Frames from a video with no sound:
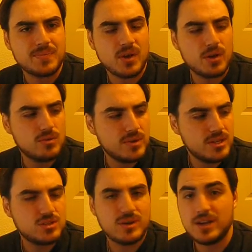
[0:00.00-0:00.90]
Are you
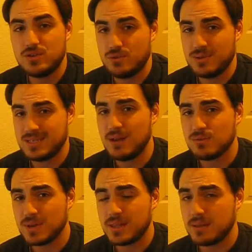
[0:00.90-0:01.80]
really is that
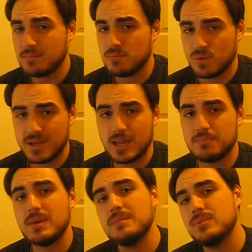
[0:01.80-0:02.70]
really bringing
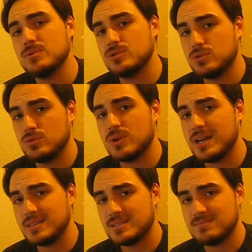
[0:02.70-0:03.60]
people to
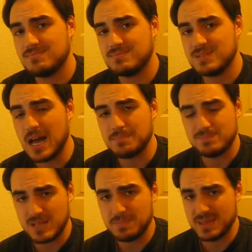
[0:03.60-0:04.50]
Christ?
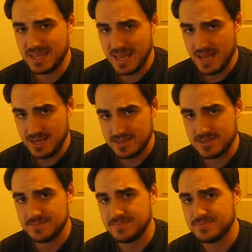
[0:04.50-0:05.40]
Stopping the gays
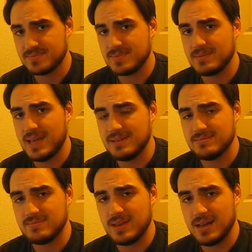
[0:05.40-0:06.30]
and
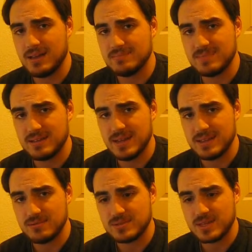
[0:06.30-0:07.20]

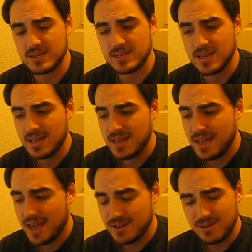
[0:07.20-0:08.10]
those things.
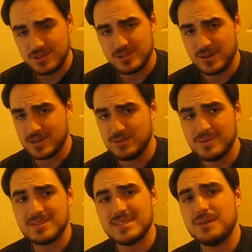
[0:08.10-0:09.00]
And also, I do
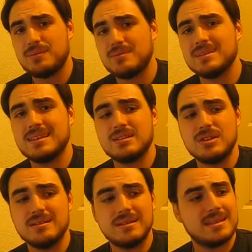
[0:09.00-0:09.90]
have to say
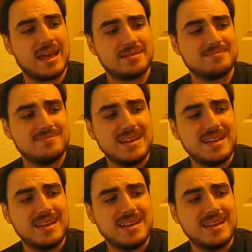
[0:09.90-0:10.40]
that